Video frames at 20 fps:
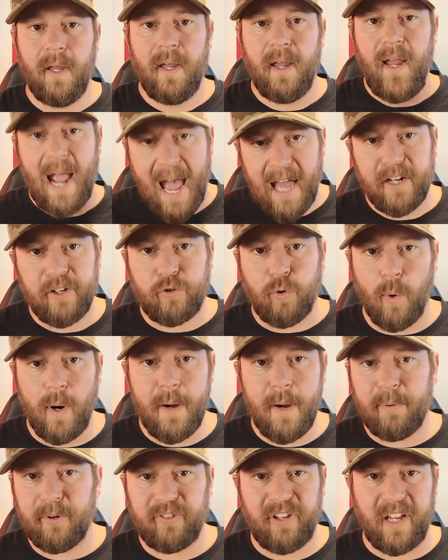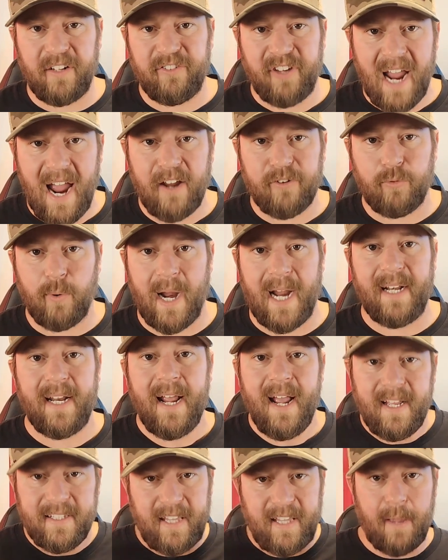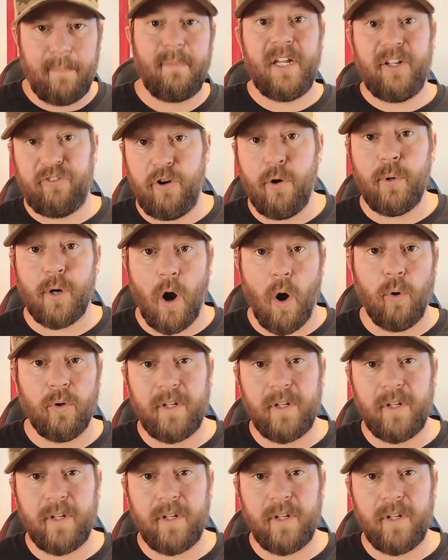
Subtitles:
At a 20% tax rate, that means you would owe the